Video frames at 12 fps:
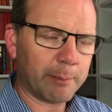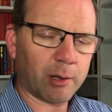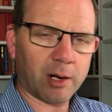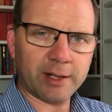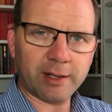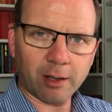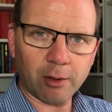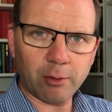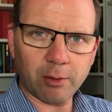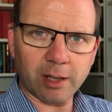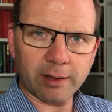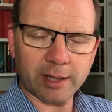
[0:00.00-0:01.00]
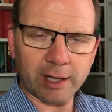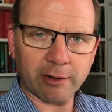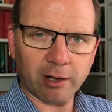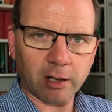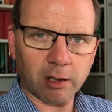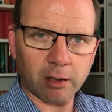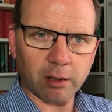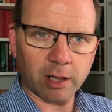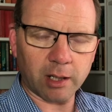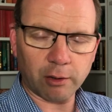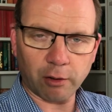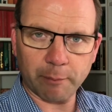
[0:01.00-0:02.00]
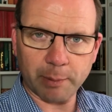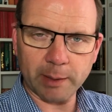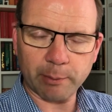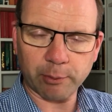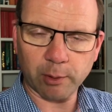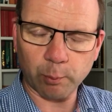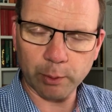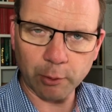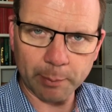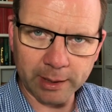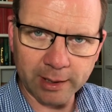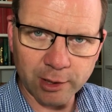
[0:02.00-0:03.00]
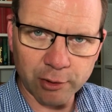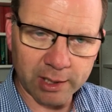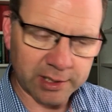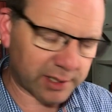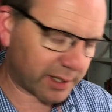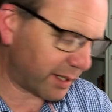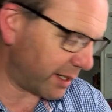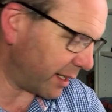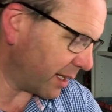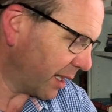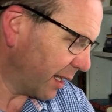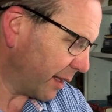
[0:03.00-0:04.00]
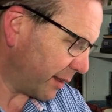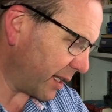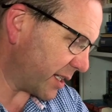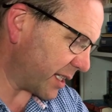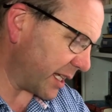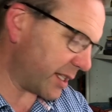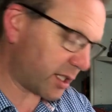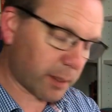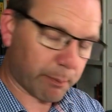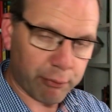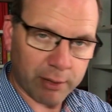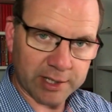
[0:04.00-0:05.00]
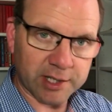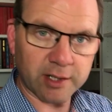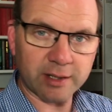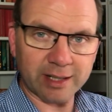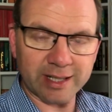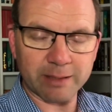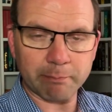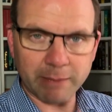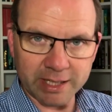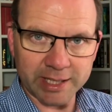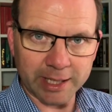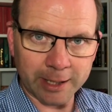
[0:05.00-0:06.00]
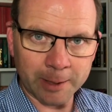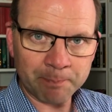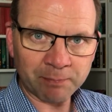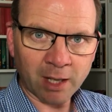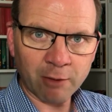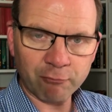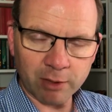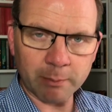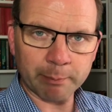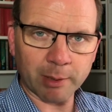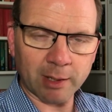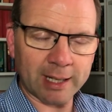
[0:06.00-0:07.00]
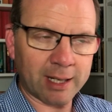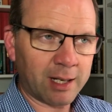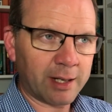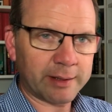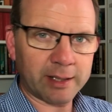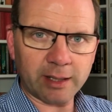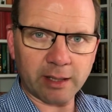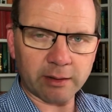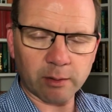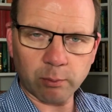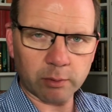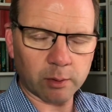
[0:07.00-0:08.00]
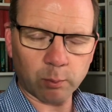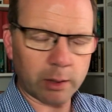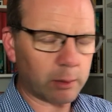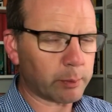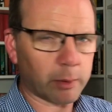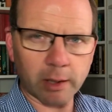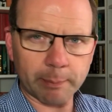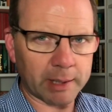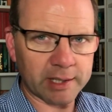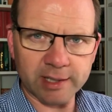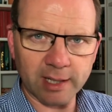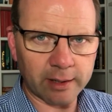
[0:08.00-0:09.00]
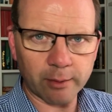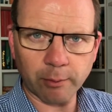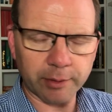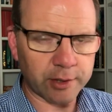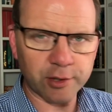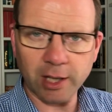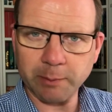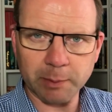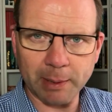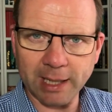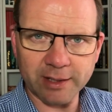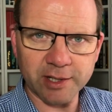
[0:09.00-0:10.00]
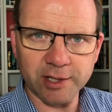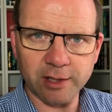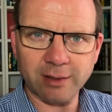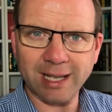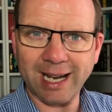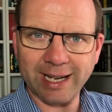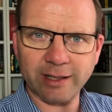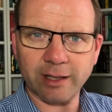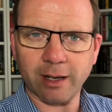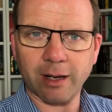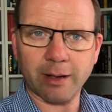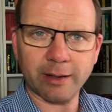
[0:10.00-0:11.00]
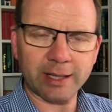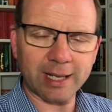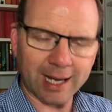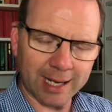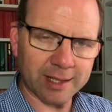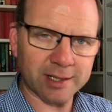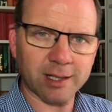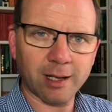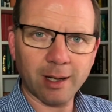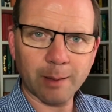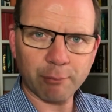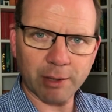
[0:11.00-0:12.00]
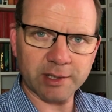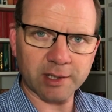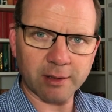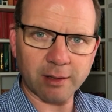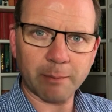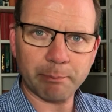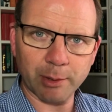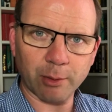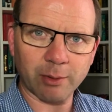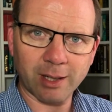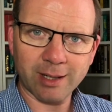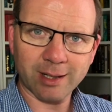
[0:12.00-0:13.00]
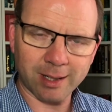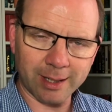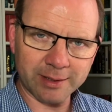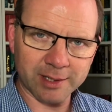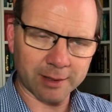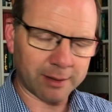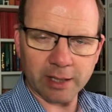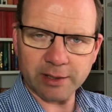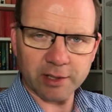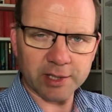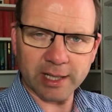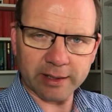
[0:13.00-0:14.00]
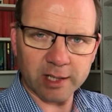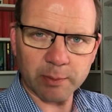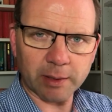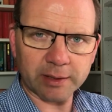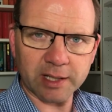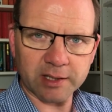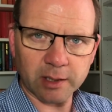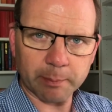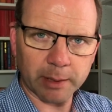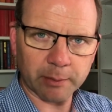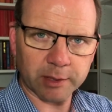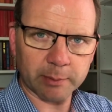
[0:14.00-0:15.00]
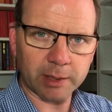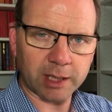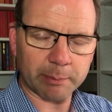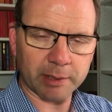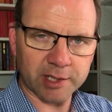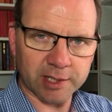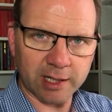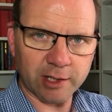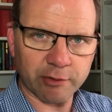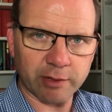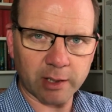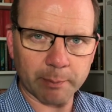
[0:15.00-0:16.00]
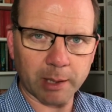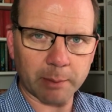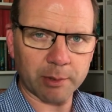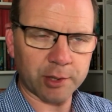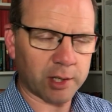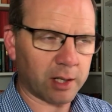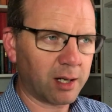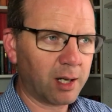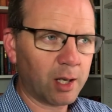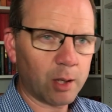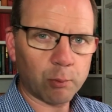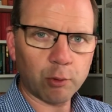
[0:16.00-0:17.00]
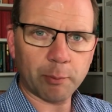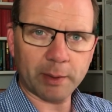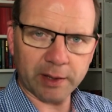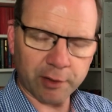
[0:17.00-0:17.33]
but I know there are a lot of people that will be interested in it. This is The President is Missing, written by the, the, the worldwide best-selling author James Patterson and the ex-president Bill Clinton. As I said, this one doesn't appeal to me, but Century, the publisher, will be